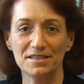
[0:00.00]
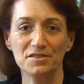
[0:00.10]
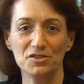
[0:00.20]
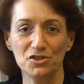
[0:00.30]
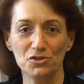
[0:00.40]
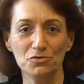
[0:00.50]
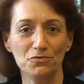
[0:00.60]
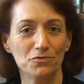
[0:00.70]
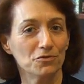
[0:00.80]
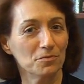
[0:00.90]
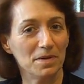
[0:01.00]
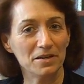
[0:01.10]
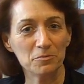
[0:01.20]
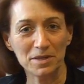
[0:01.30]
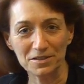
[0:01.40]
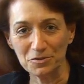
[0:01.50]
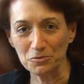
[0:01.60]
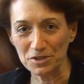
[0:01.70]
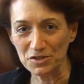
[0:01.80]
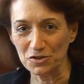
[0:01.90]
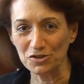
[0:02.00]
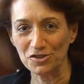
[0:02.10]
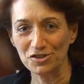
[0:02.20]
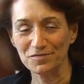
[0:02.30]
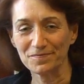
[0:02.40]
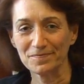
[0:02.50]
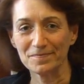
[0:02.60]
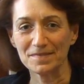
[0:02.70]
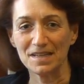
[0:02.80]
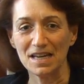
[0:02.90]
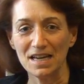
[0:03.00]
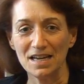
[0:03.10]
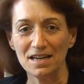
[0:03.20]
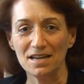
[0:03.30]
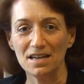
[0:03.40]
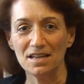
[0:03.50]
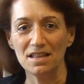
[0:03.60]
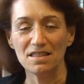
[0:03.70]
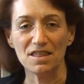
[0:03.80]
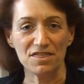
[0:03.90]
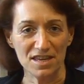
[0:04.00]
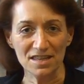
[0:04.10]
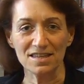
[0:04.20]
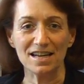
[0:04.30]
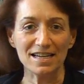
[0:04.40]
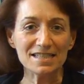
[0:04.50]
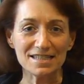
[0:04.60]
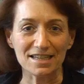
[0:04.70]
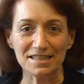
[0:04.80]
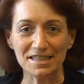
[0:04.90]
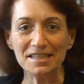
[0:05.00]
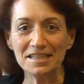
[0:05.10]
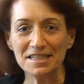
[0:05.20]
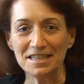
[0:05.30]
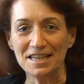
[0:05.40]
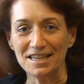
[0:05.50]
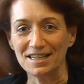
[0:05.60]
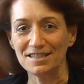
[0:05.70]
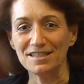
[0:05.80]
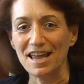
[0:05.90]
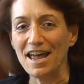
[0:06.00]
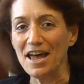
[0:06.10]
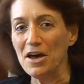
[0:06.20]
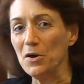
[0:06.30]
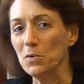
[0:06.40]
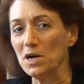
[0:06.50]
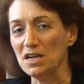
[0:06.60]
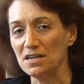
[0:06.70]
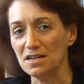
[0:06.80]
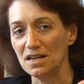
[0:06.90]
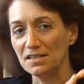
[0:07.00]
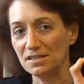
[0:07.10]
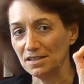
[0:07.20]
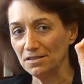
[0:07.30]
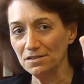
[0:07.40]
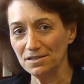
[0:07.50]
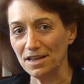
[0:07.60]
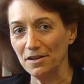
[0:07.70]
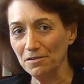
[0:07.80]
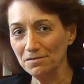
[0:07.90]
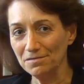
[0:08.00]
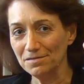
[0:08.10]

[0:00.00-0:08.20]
Institute for Biomedical Research. The thing that I study is how a single cell